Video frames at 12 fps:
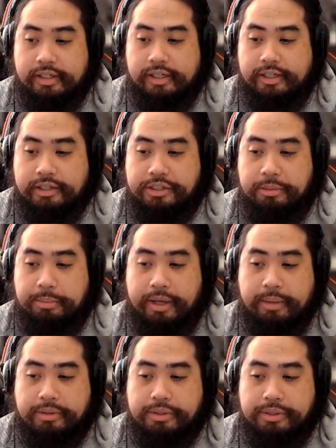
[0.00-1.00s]
you should be
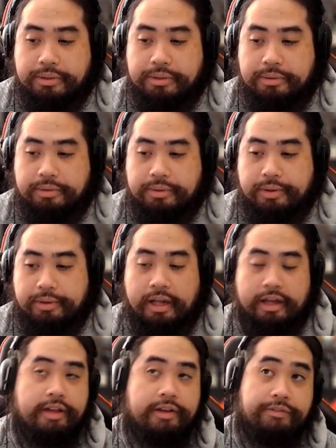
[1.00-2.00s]
able to do it.
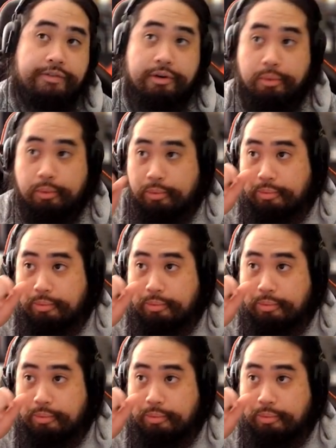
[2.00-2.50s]
Like if you're,